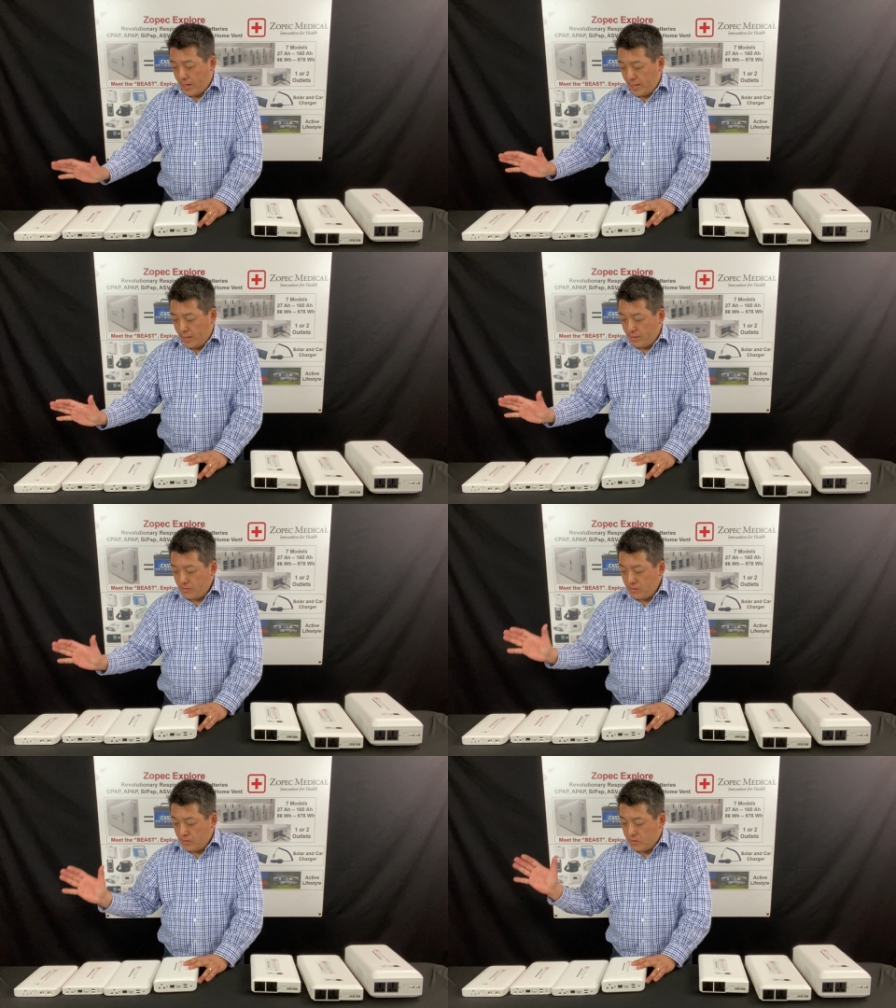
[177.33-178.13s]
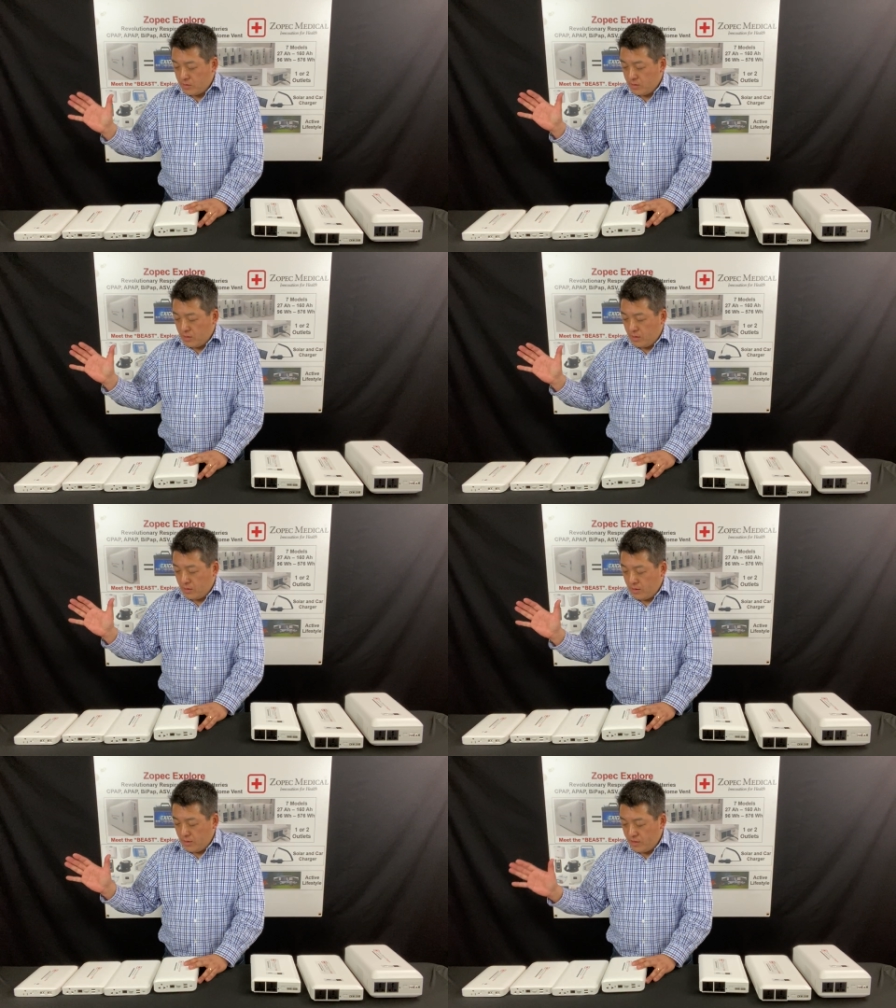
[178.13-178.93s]
And
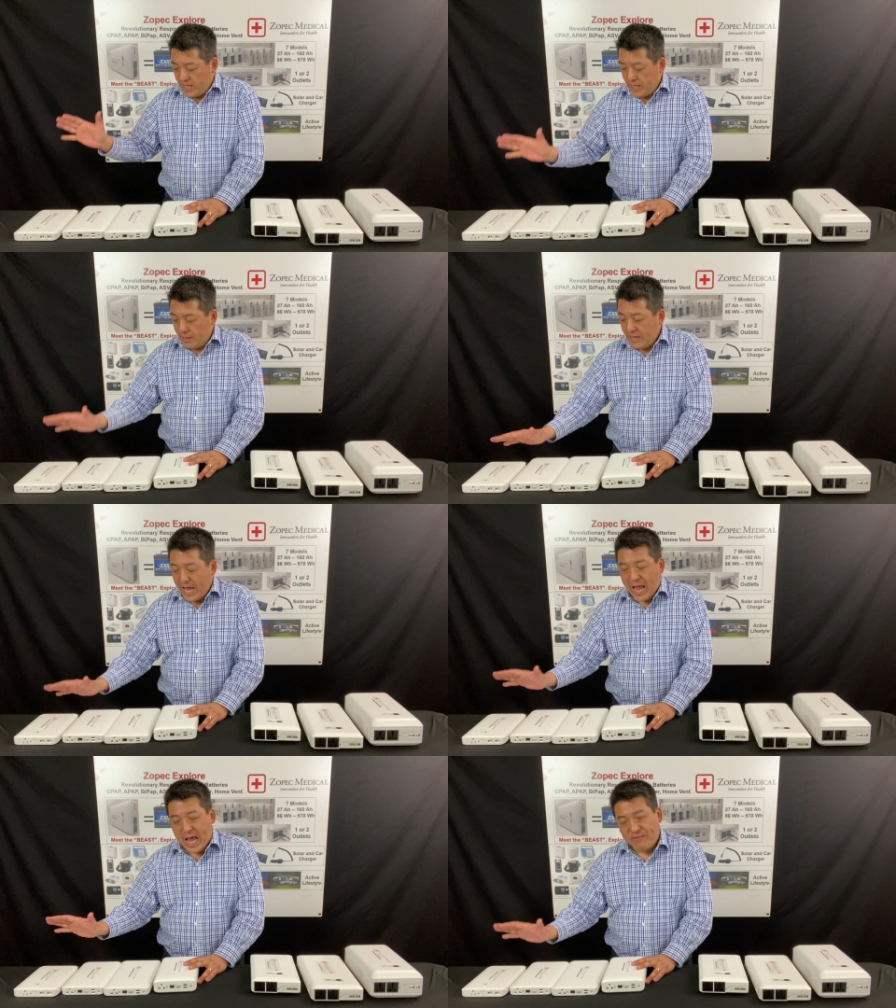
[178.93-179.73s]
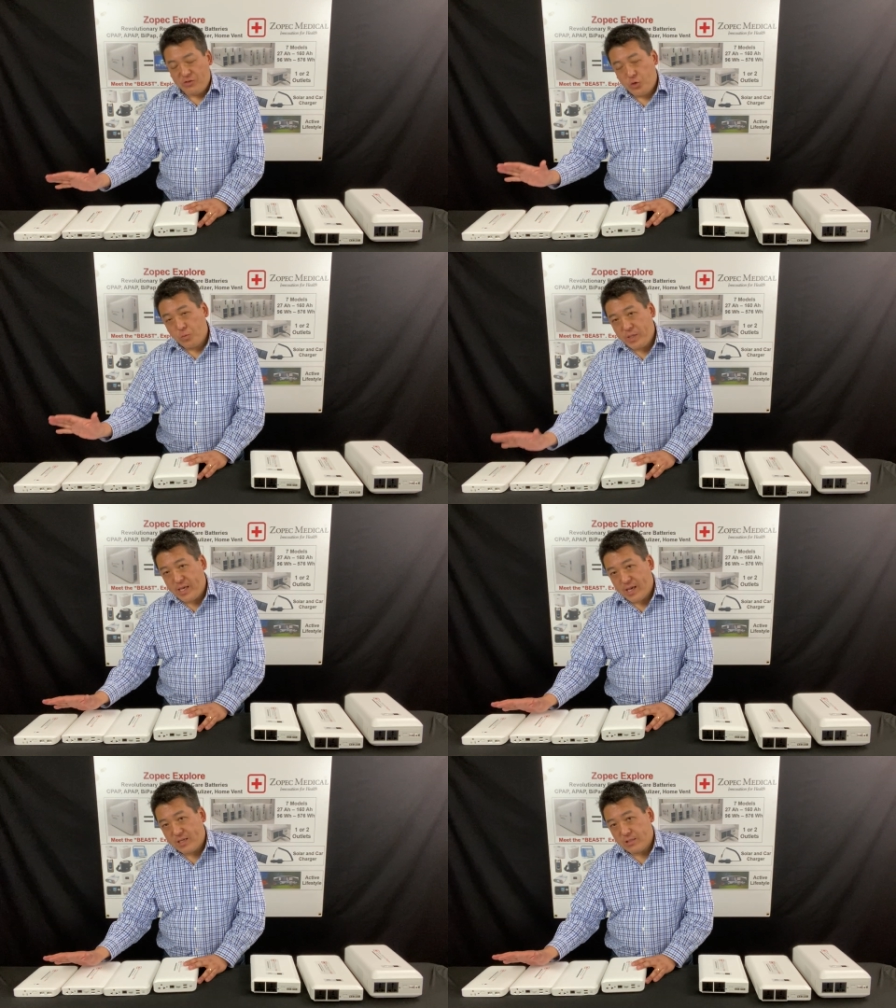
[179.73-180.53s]
they have
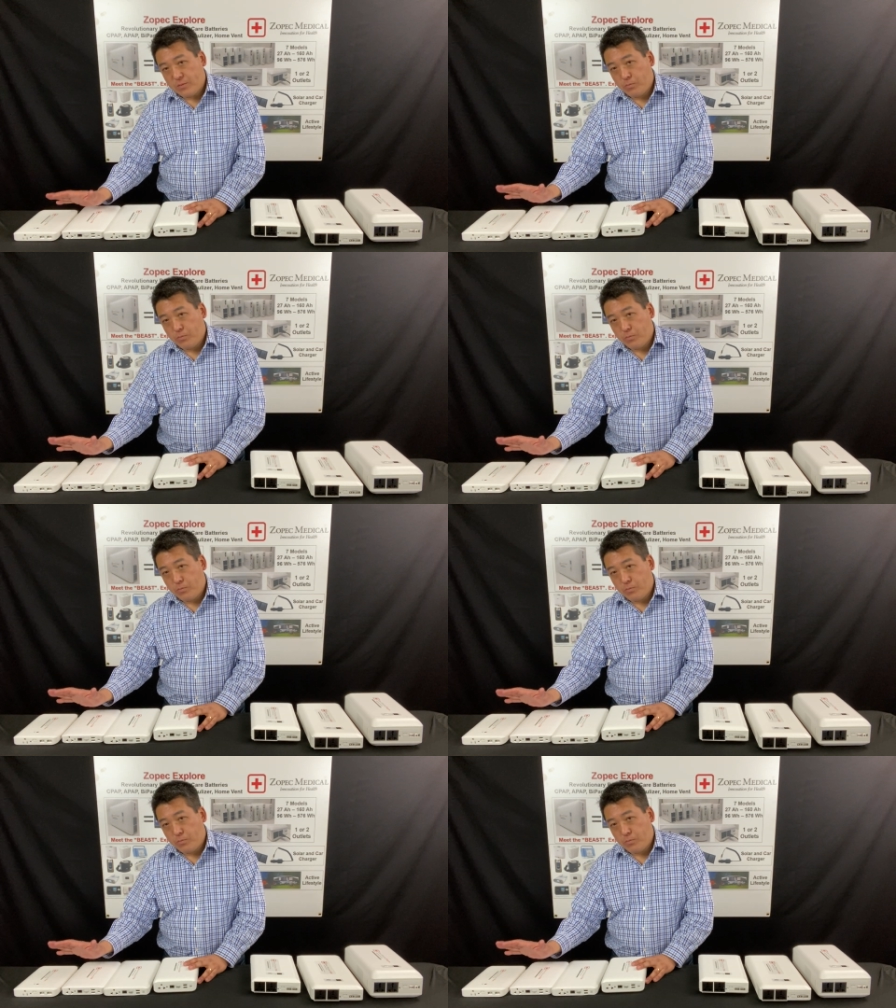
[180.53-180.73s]
UPS